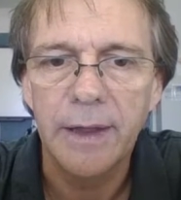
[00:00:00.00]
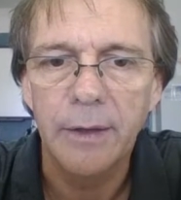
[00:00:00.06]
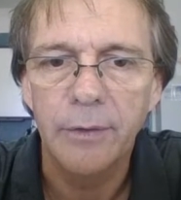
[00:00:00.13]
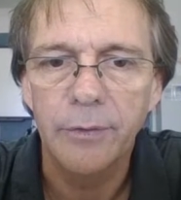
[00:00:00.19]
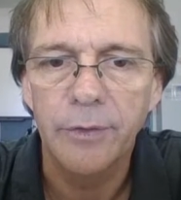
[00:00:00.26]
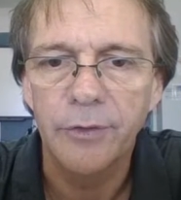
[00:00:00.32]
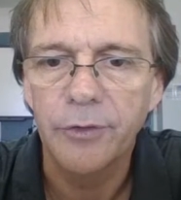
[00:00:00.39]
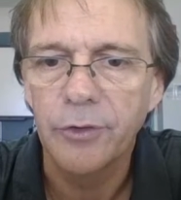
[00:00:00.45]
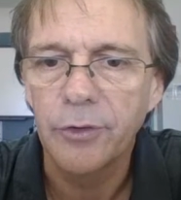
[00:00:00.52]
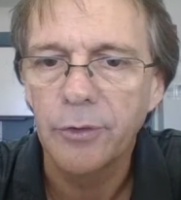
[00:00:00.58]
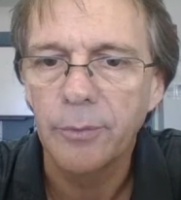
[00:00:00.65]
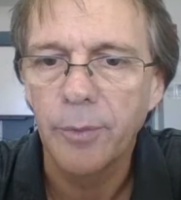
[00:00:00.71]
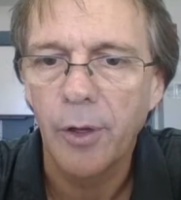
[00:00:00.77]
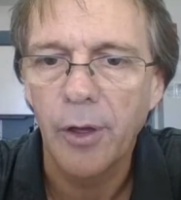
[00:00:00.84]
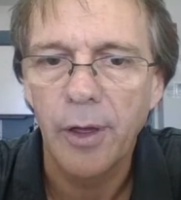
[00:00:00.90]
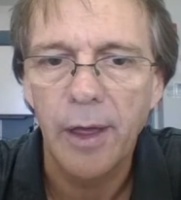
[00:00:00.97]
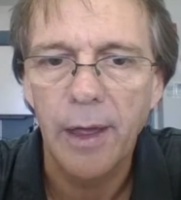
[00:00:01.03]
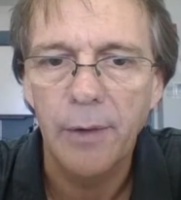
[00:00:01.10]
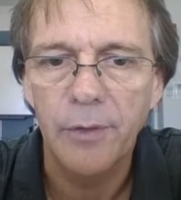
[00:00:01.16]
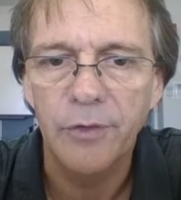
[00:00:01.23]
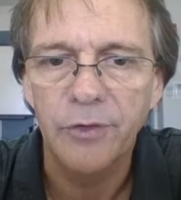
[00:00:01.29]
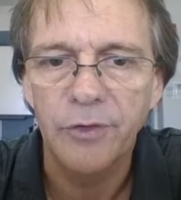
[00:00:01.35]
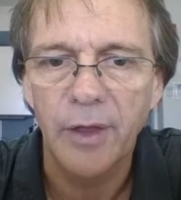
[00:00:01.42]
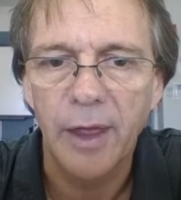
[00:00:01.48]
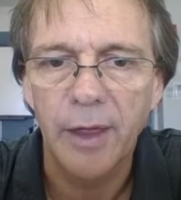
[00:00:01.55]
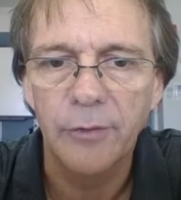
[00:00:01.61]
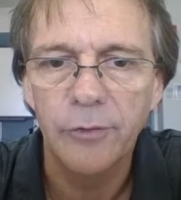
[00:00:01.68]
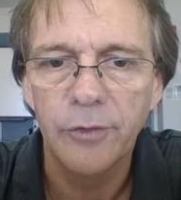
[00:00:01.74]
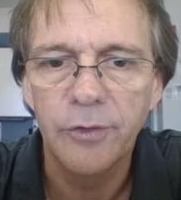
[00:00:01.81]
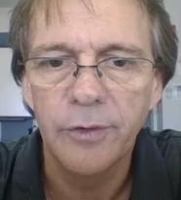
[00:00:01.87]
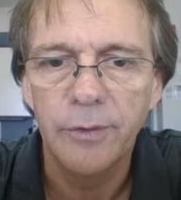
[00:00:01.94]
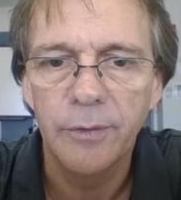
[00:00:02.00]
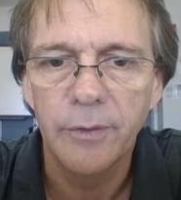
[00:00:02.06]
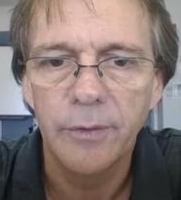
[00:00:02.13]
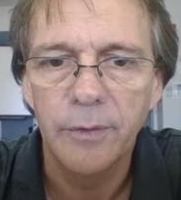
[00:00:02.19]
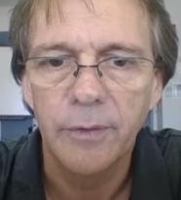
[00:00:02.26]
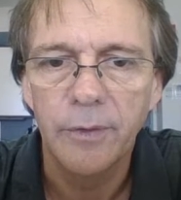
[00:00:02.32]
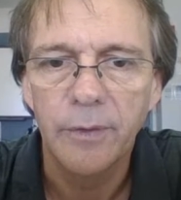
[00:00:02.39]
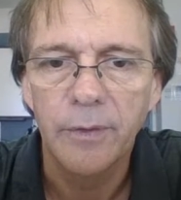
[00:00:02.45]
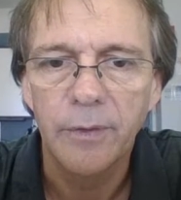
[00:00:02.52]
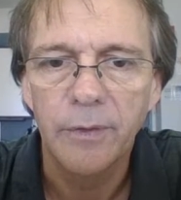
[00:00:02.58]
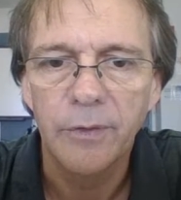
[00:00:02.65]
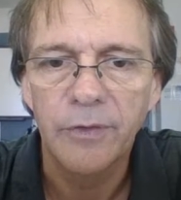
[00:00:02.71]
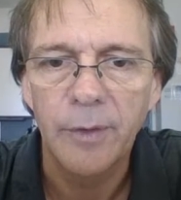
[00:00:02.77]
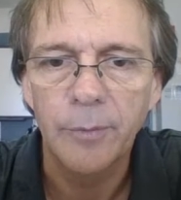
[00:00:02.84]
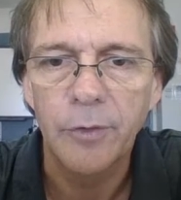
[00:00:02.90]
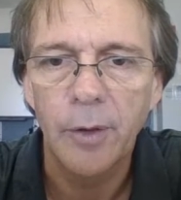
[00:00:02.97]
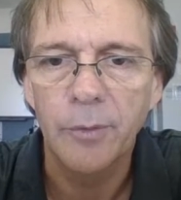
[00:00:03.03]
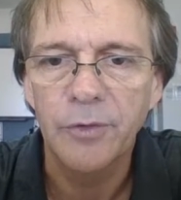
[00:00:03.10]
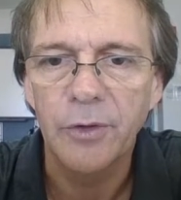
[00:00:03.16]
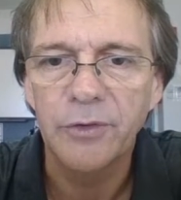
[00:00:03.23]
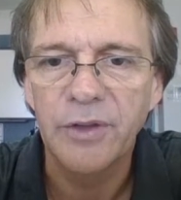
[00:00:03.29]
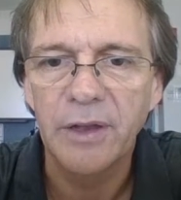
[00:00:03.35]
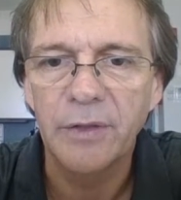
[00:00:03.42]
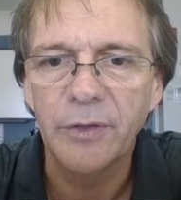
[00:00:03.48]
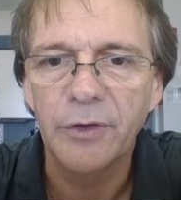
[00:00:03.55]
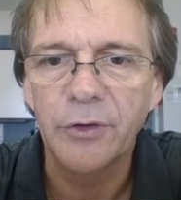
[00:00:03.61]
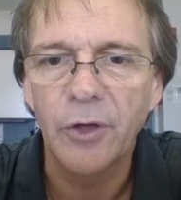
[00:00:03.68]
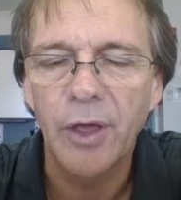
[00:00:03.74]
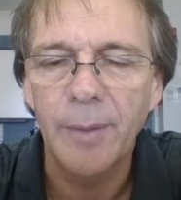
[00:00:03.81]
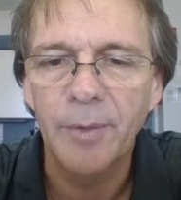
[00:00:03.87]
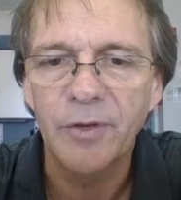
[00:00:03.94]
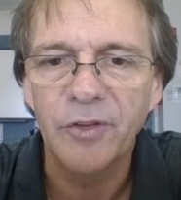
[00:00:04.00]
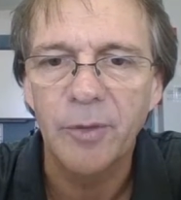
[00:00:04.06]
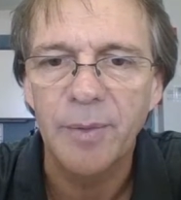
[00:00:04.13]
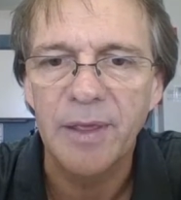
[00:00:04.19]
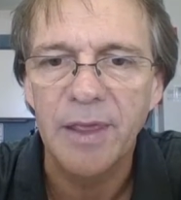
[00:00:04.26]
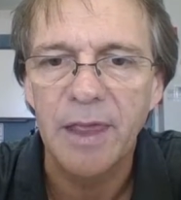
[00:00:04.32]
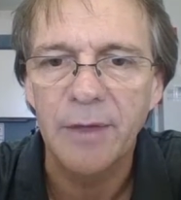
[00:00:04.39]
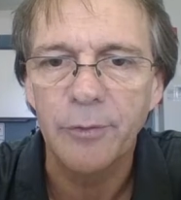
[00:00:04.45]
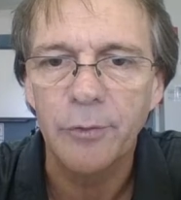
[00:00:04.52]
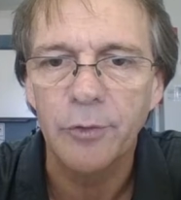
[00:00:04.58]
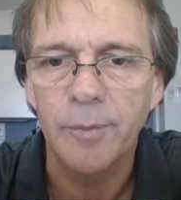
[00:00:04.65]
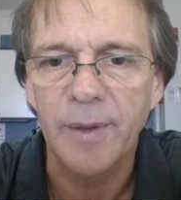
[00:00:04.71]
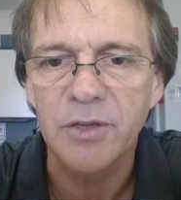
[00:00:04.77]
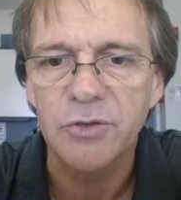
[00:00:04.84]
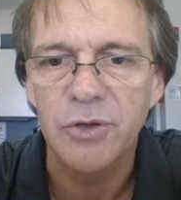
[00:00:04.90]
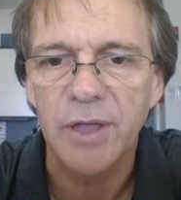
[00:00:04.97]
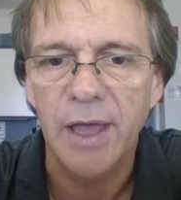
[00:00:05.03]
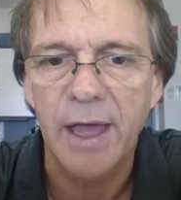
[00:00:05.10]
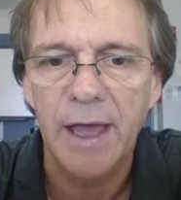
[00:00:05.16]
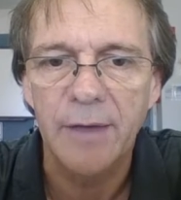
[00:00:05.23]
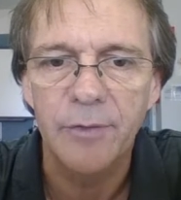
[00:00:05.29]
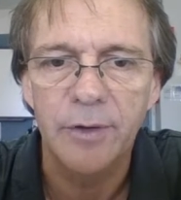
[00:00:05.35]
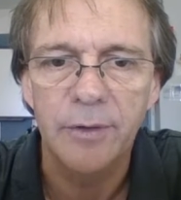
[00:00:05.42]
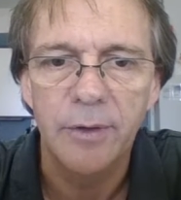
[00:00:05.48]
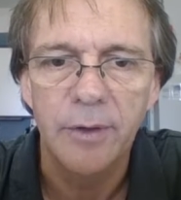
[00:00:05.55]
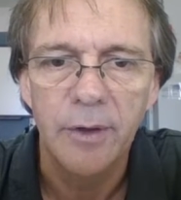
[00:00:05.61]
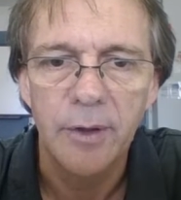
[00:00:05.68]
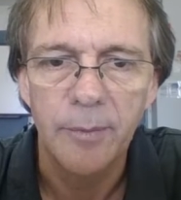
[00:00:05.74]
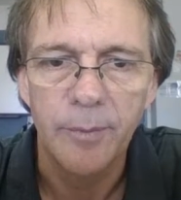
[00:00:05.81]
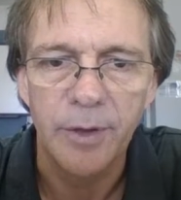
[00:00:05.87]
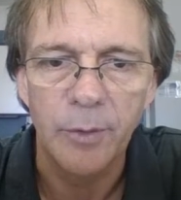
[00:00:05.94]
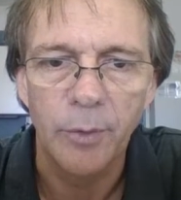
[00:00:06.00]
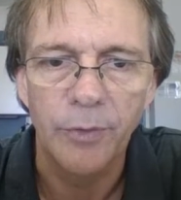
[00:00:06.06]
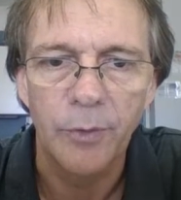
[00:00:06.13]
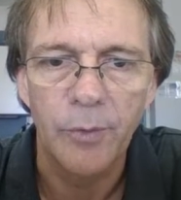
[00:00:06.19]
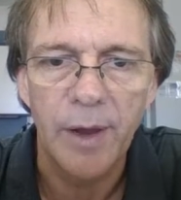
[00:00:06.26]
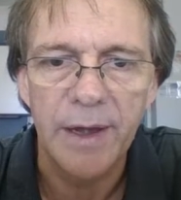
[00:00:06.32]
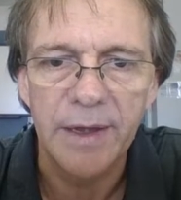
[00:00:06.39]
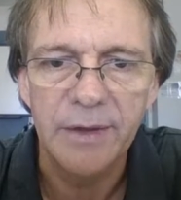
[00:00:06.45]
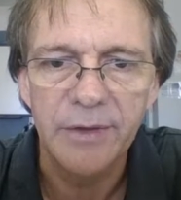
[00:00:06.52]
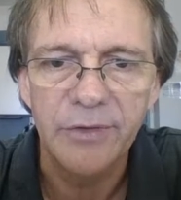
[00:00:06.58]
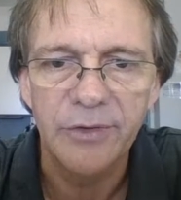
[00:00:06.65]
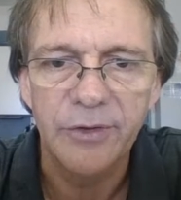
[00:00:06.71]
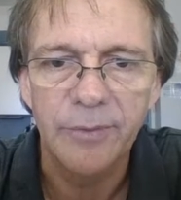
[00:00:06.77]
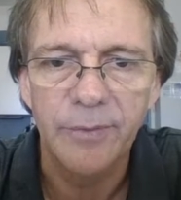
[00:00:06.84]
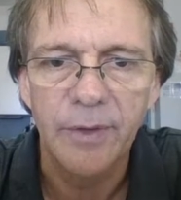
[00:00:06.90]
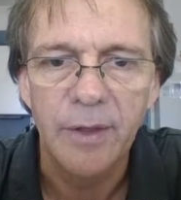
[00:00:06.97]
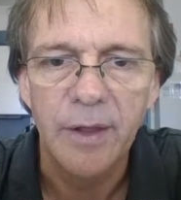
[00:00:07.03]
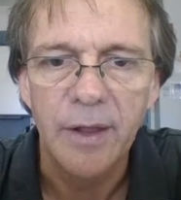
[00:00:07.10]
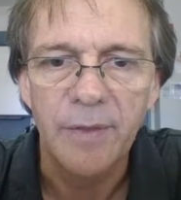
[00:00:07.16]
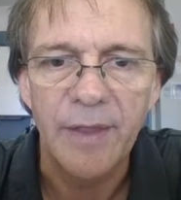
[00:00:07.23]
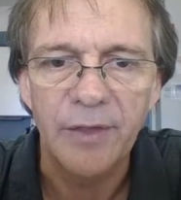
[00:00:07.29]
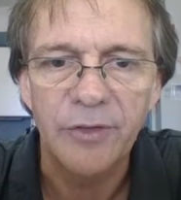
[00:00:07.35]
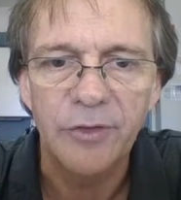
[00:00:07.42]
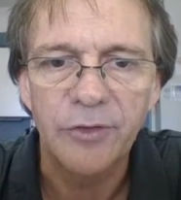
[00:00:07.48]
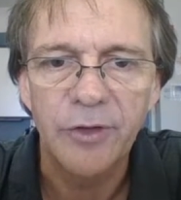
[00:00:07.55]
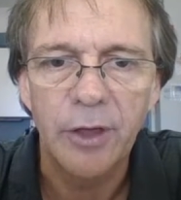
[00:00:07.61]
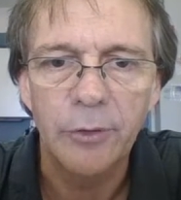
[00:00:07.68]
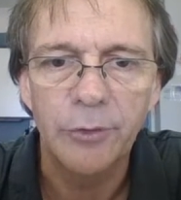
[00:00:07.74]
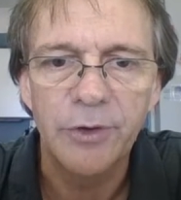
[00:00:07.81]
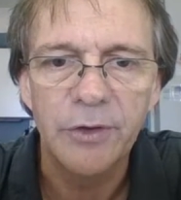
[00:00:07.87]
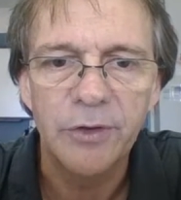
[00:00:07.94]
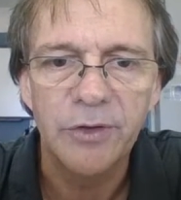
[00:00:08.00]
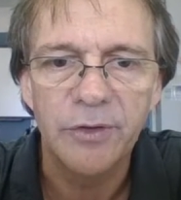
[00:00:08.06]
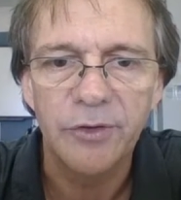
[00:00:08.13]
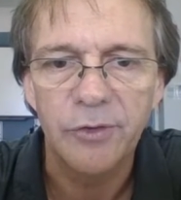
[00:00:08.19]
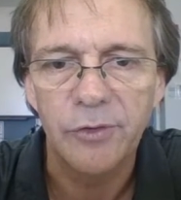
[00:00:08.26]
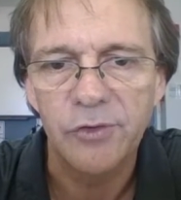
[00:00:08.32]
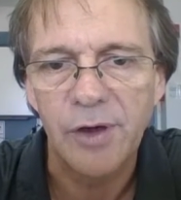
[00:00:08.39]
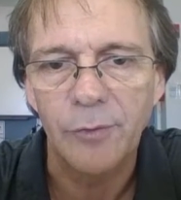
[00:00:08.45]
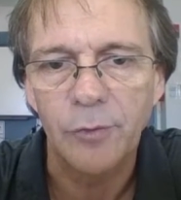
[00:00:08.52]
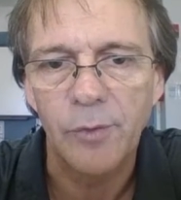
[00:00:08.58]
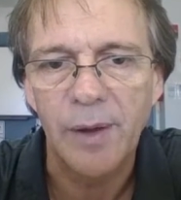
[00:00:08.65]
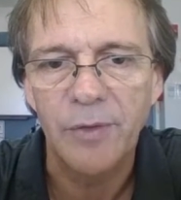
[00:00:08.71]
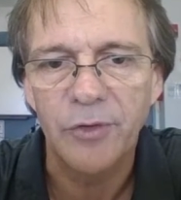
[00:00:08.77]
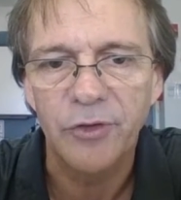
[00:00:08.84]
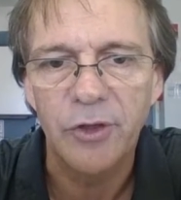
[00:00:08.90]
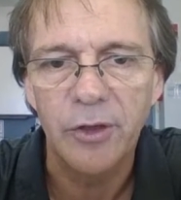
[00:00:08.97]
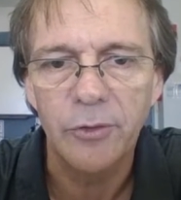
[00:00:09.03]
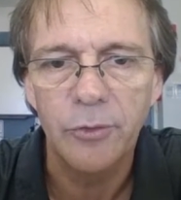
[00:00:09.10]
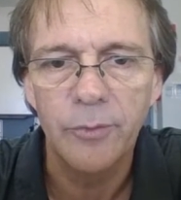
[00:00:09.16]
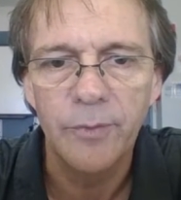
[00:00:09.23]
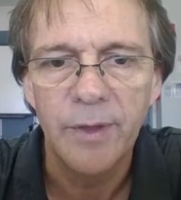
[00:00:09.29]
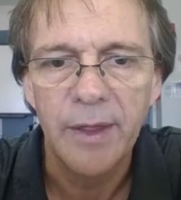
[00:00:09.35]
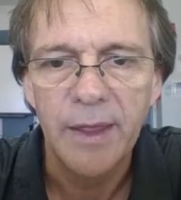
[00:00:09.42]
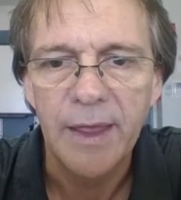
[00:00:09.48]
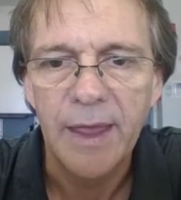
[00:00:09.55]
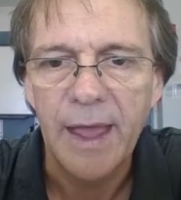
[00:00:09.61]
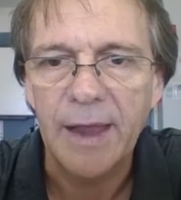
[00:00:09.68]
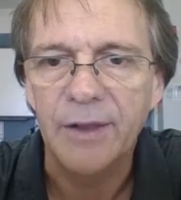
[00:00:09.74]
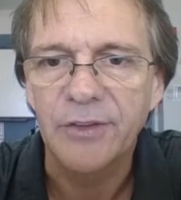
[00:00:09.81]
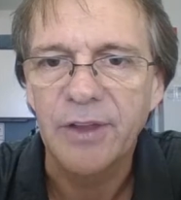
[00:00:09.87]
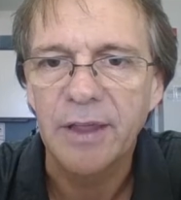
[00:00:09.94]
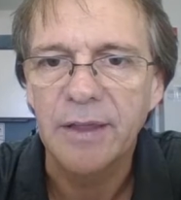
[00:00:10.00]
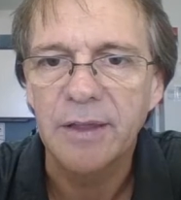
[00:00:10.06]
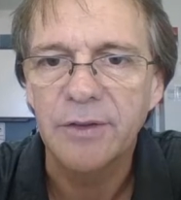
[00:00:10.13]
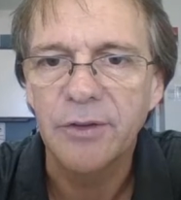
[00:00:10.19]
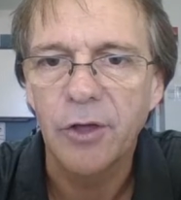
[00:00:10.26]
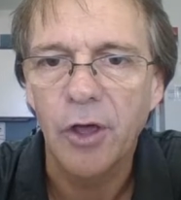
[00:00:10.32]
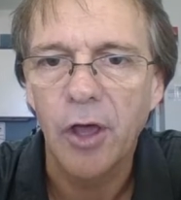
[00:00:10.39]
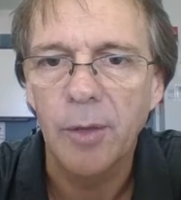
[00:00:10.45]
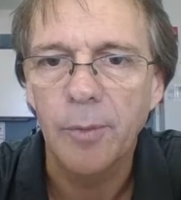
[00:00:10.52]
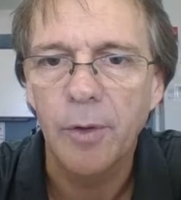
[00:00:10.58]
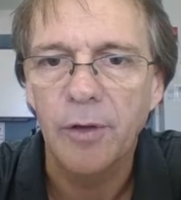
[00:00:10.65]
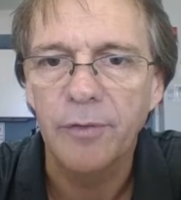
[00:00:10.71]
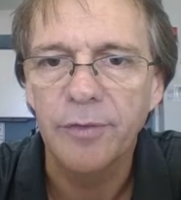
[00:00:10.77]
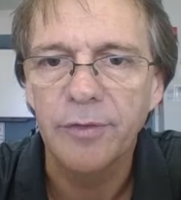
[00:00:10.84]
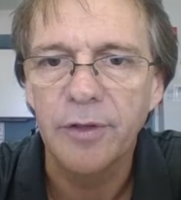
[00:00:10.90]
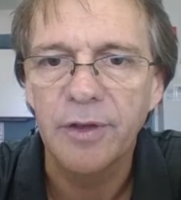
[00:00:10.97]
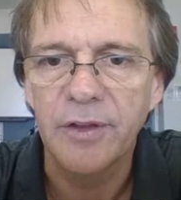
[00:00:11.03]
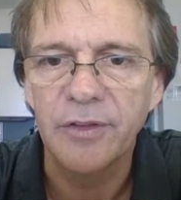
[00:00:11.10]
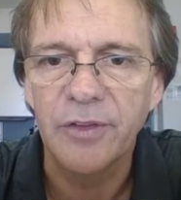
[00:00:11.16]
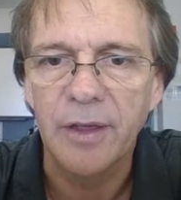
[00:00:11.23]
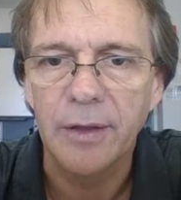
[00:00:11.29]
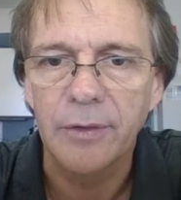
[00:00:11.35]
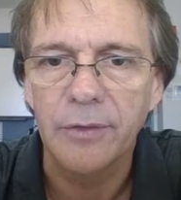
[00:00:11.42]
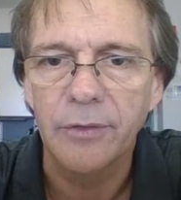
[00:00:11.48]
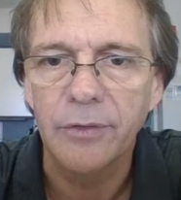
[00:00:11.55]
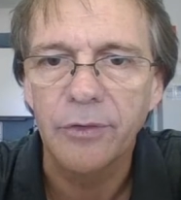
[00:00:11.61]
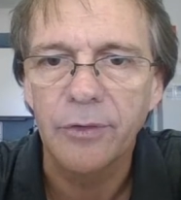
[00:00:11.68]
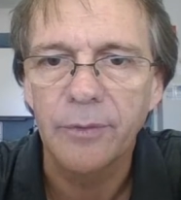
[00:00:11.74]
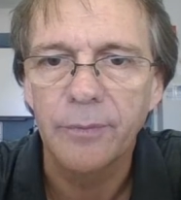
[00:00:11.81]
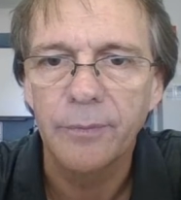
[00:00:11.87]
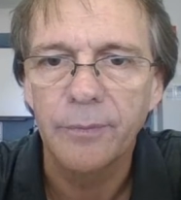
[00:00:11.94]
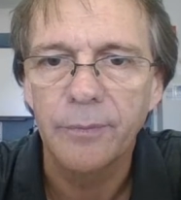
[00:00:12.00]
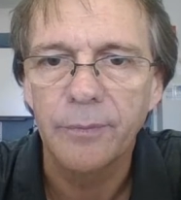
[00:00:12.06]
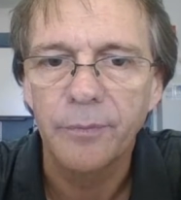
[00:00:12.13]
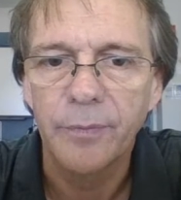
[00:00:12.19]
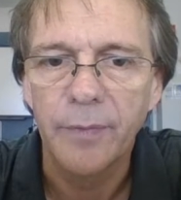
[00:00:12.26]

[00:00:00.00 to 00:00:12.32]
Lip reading: Now, the 2 pi r is 100. Sometimes they'll tell you the diameter, so be careful to make sure you halve it. But you want the radius. That's the total distance travelled around the circle, and it's taking a time of 30 seconds.